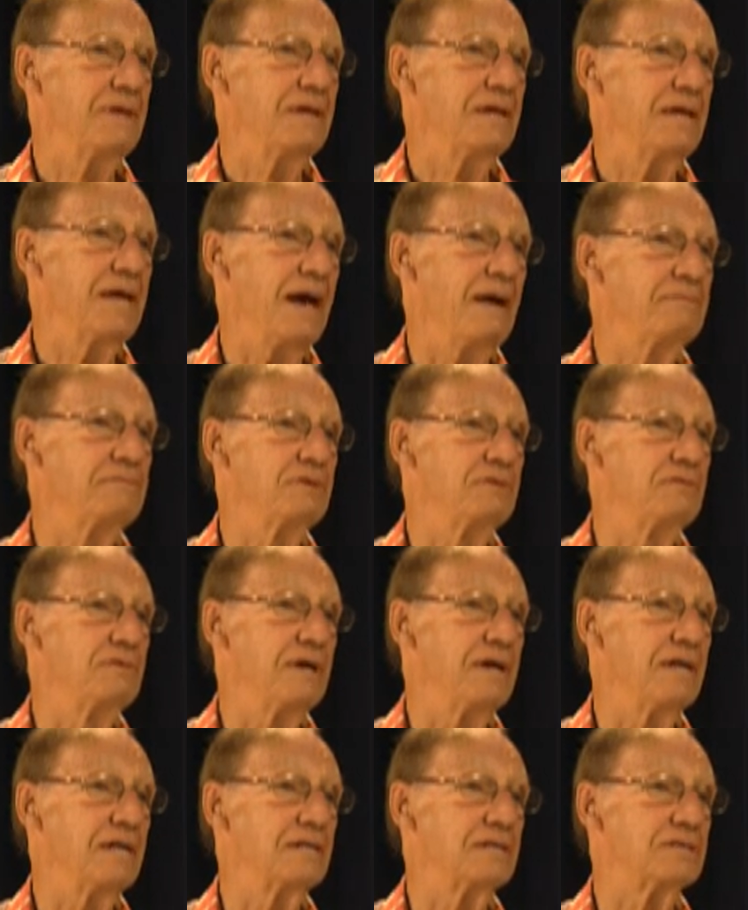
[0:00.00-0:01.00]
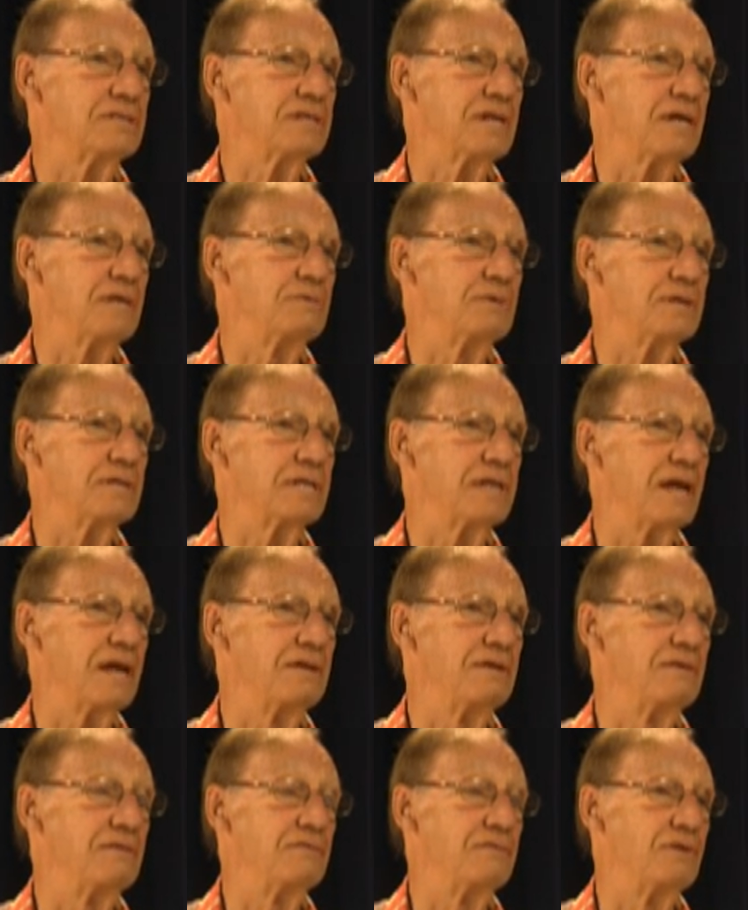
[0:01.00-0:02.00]
Captain Randall said, what can I
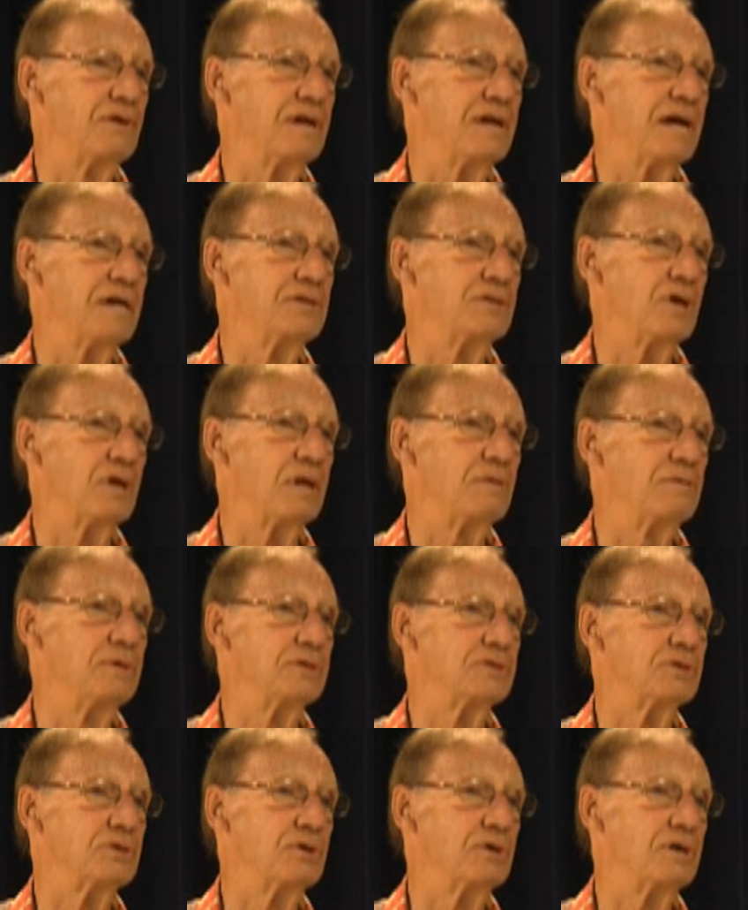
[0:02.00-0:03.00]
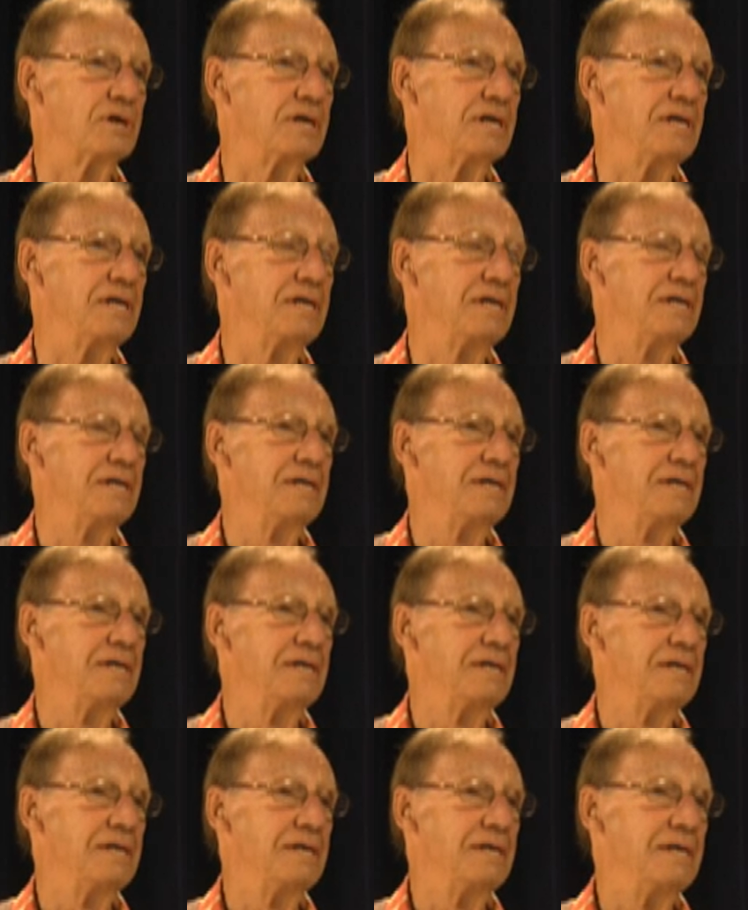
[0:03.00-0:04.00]
do for you? And I told him the story.
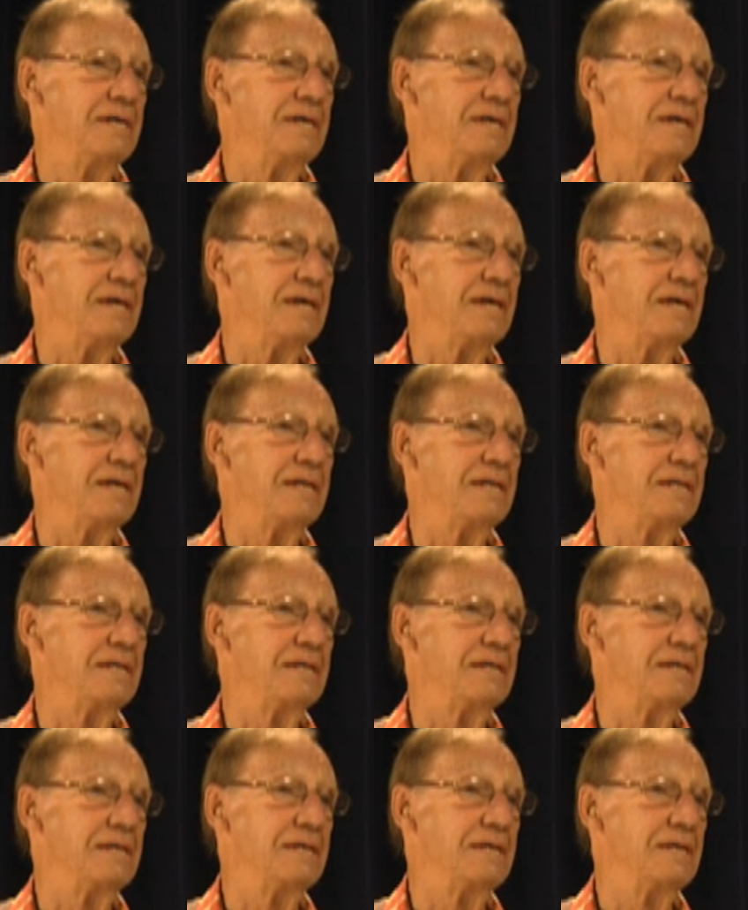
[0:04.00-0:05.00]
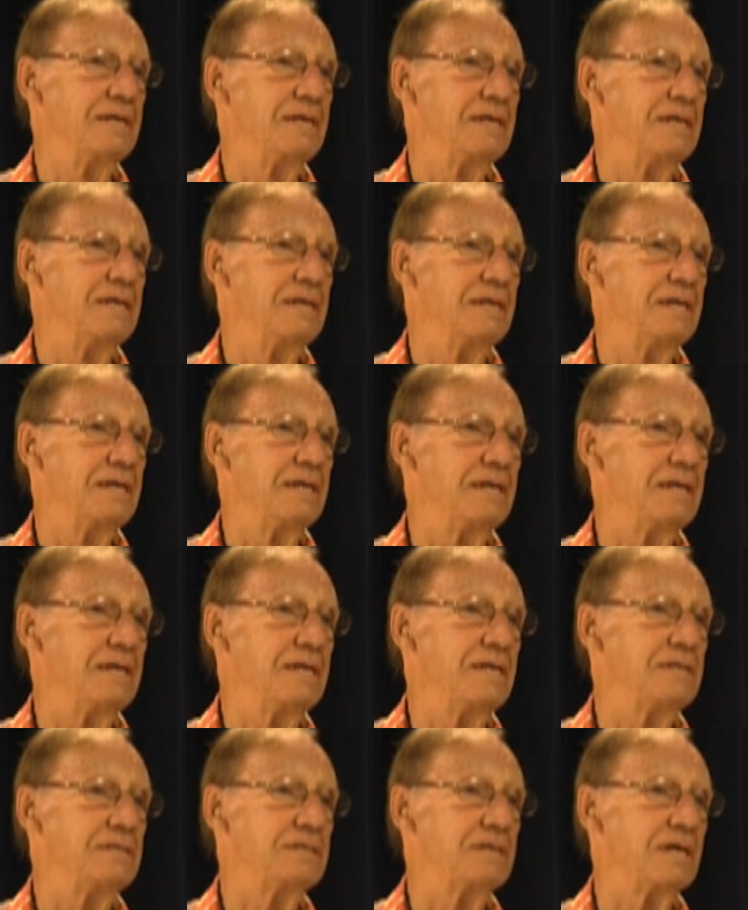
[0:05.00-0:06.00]
And
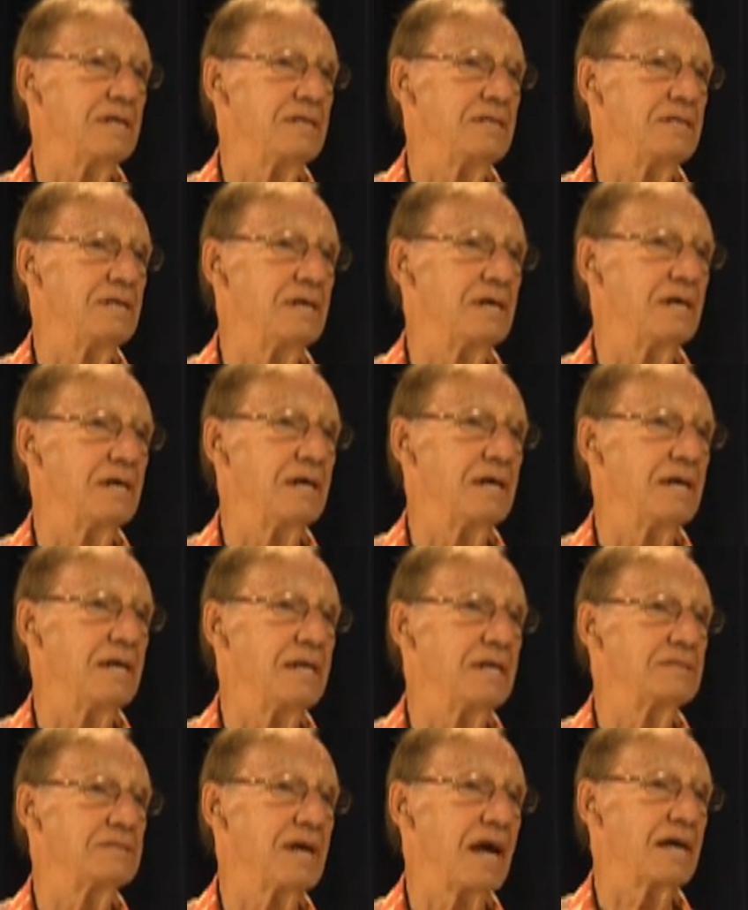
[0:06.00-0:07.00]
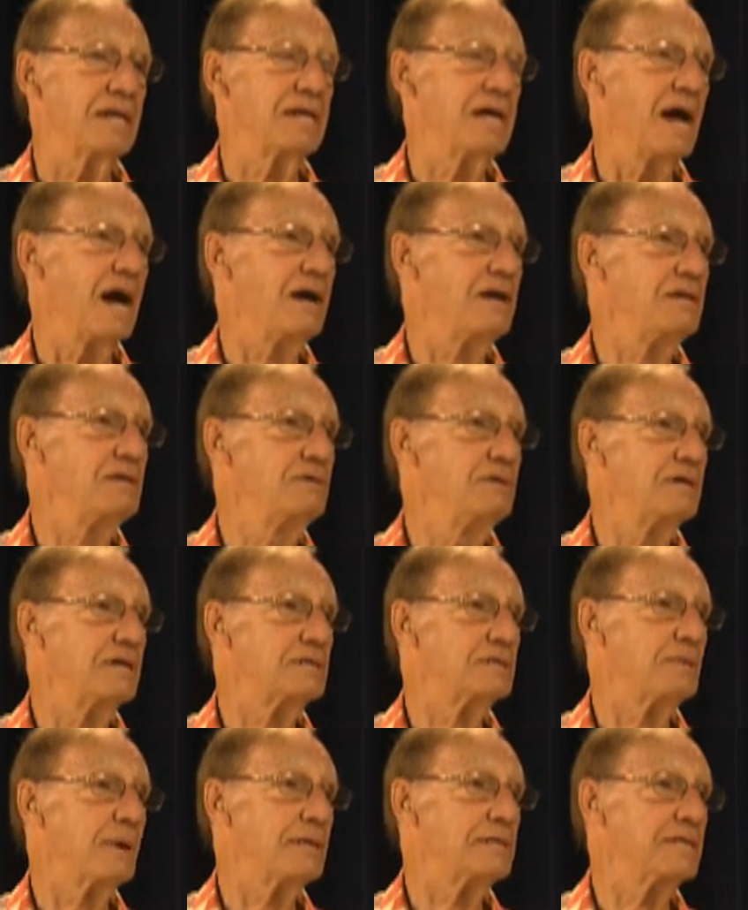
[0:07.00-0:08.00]
he said, uh, and exactly how do you
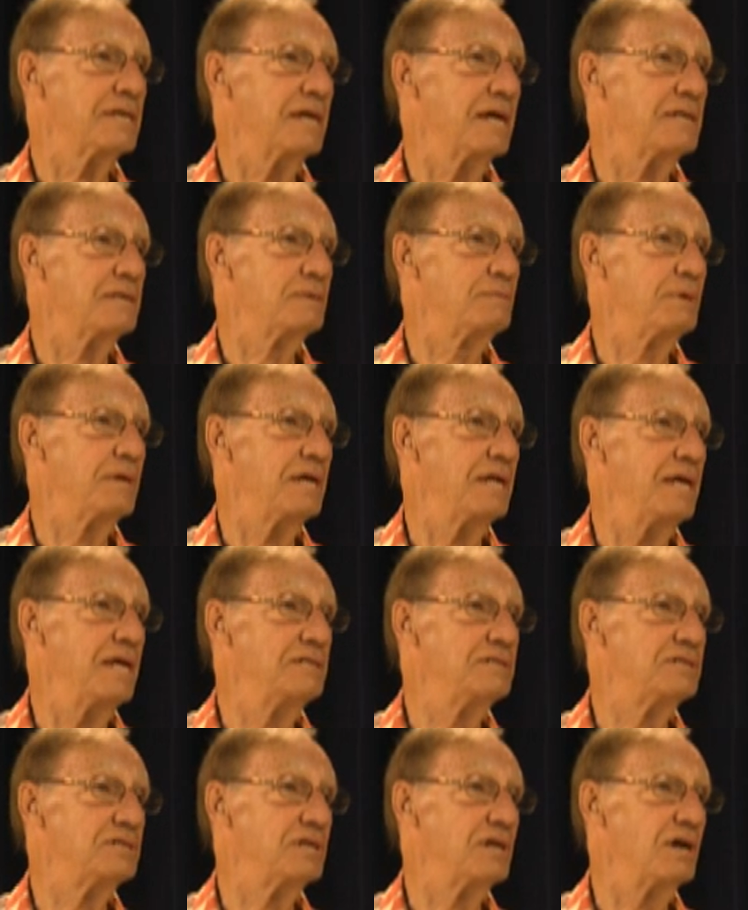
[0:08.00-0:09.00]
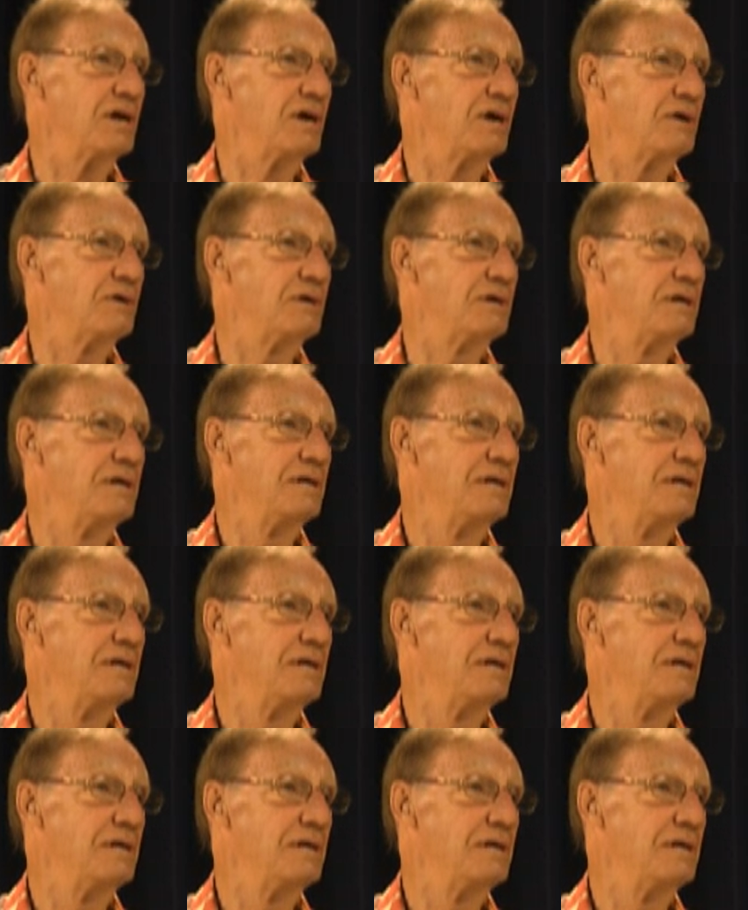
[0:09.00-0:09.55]
expect to get to be an NCO?